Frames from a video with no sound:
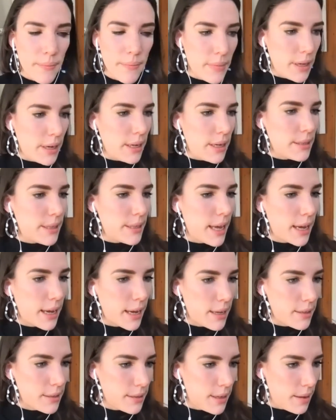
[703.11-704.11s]
in a
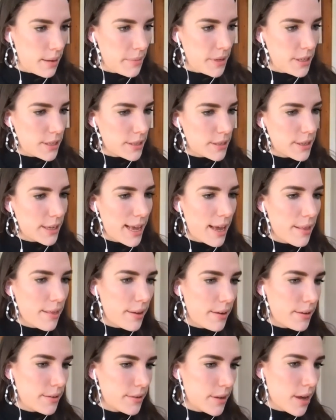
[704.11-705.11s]
second so let me just get
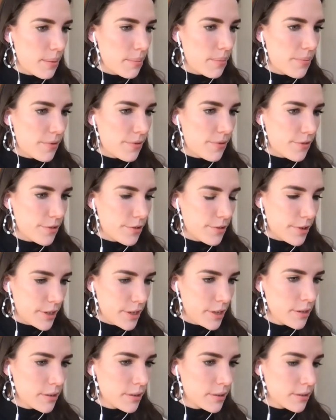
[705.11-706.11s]
those up for you